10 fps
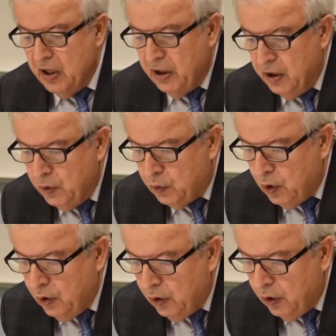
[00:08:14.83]
In
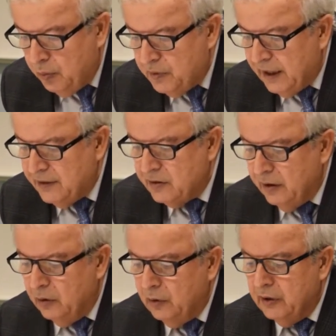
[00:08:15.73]
terms, that's
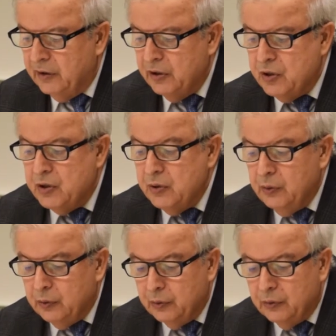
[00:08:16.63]
only the
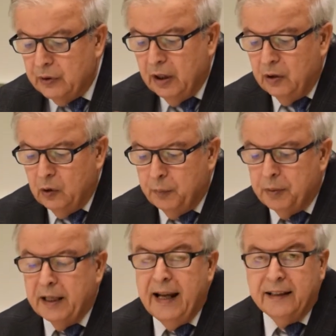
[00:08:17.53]
Jews who
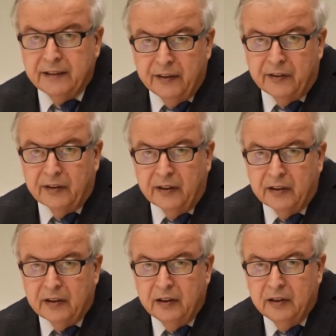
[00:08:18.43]
practice
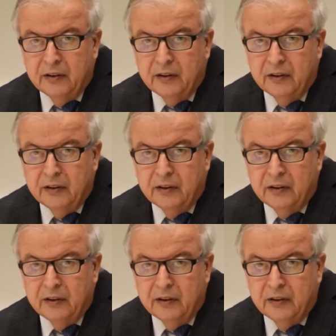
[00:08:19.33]
it.